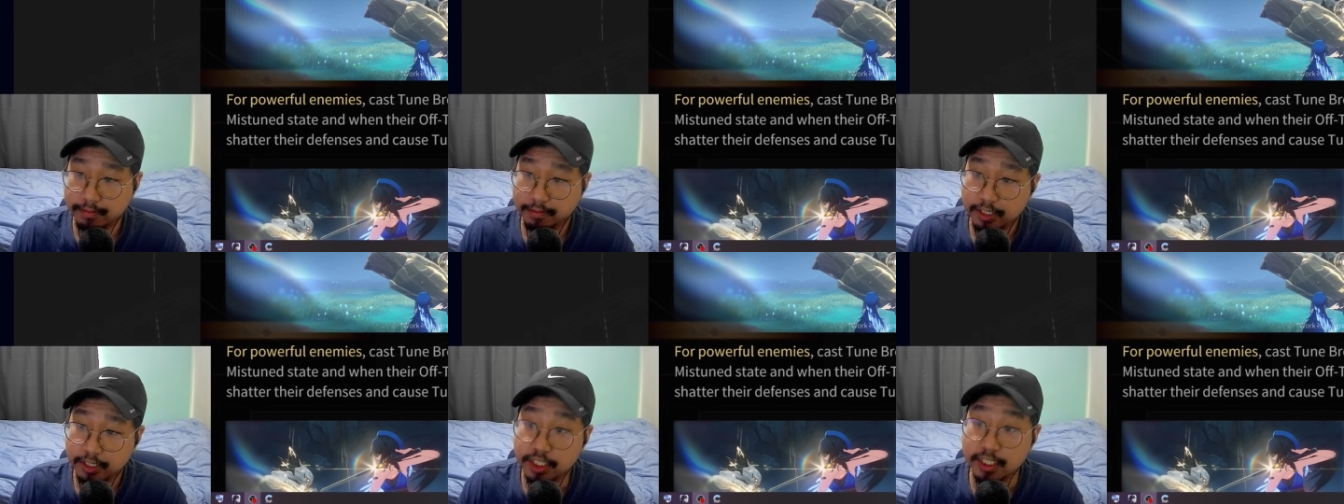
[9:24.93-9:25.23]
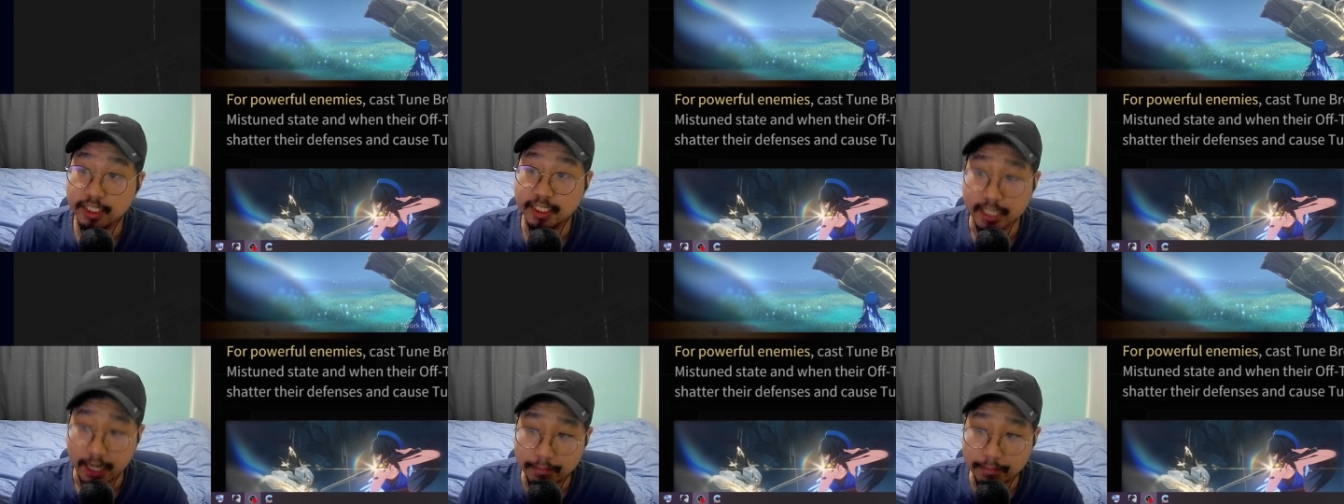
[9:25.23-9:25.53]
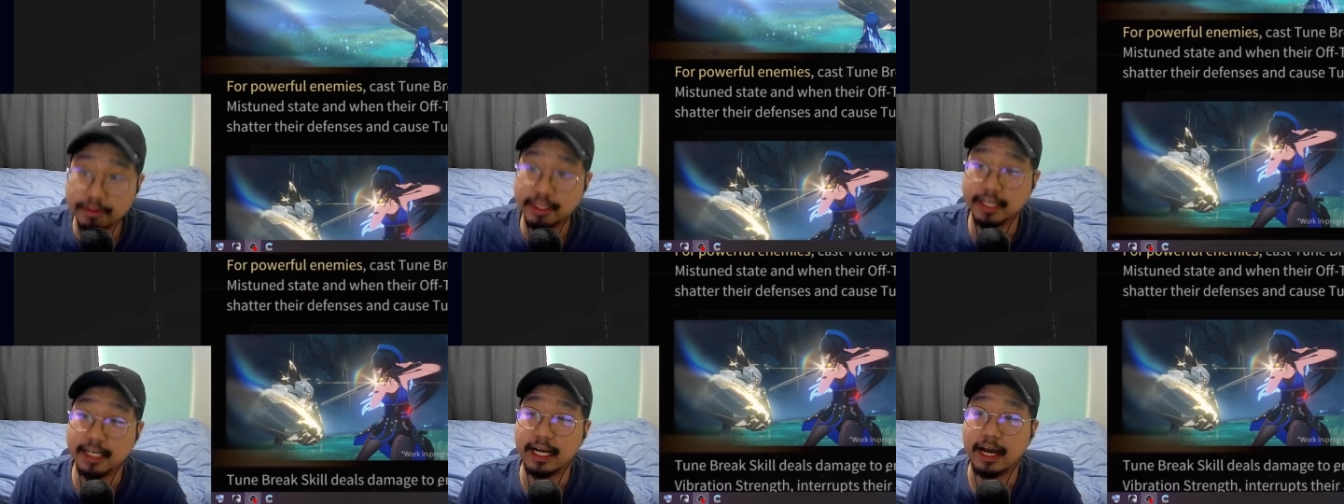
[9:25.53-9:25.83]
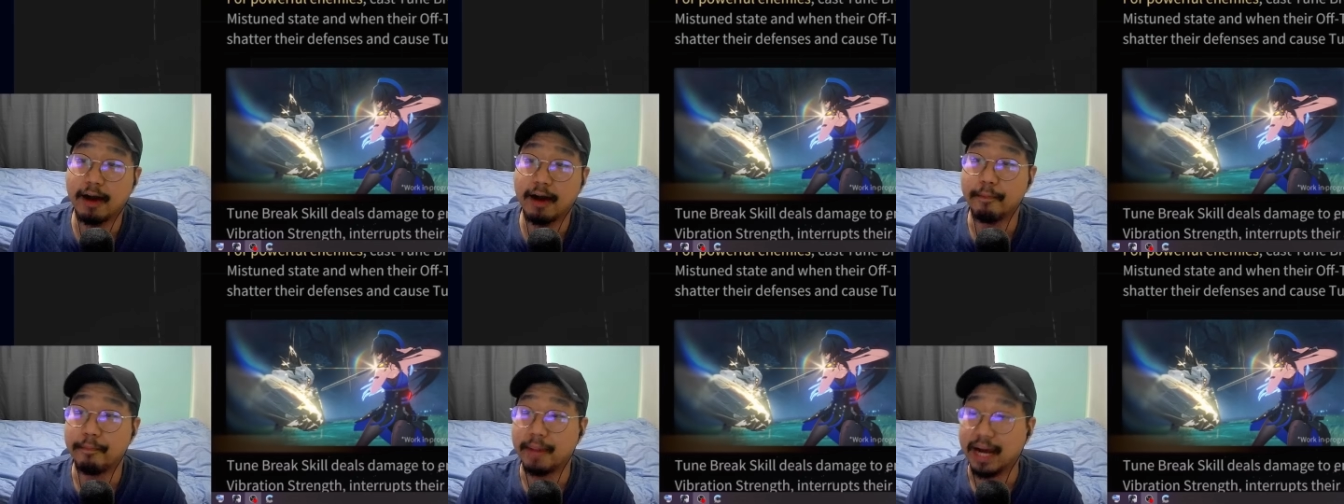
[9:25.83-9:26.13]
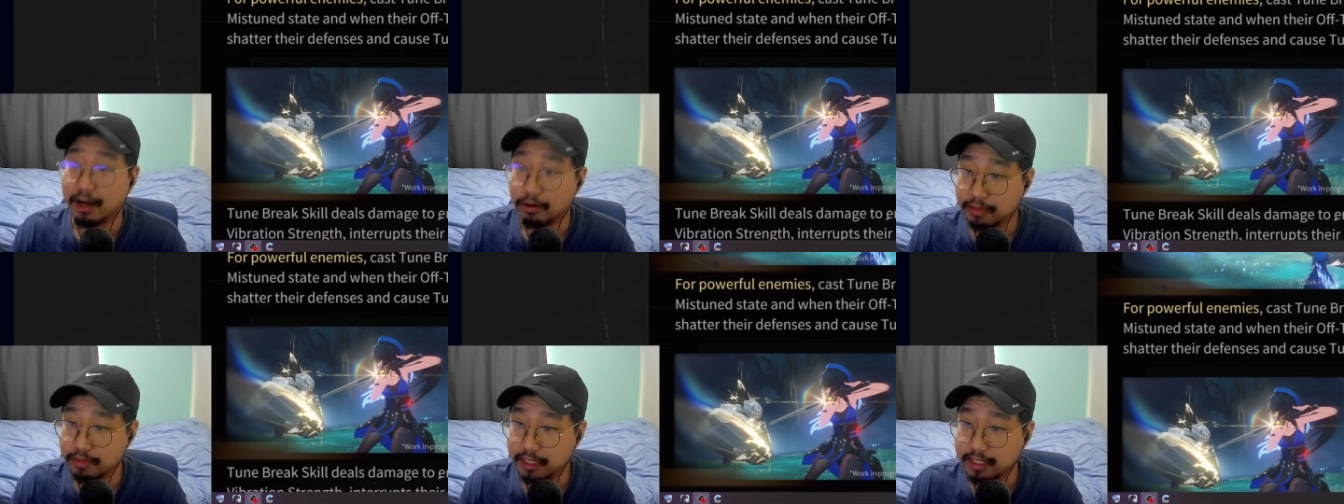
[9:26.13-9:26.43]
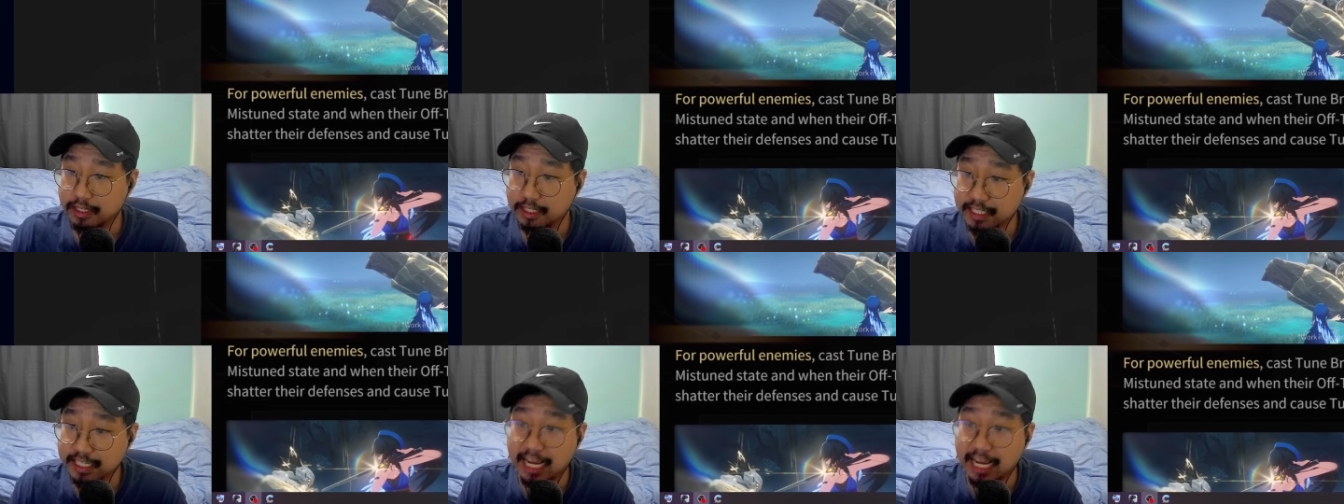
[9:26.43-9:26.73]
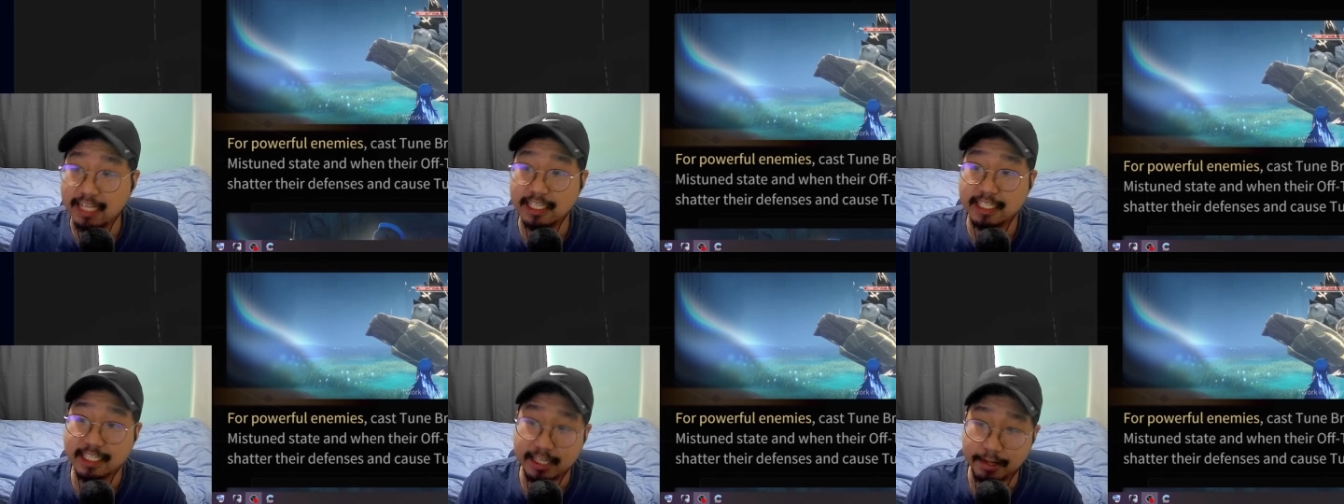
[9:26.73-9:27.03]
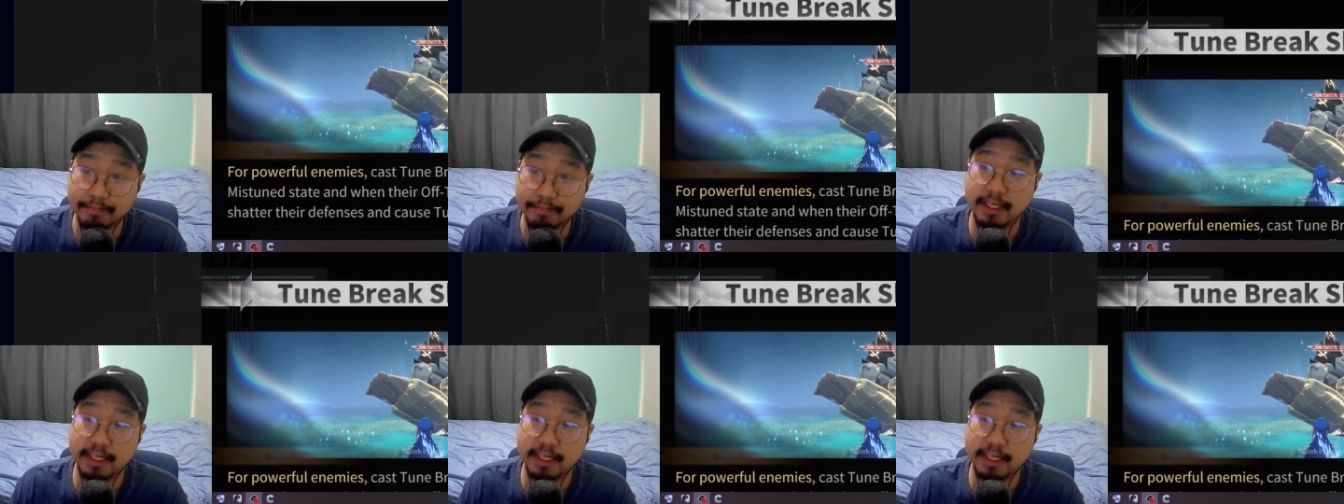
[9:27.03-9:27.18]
something about this and something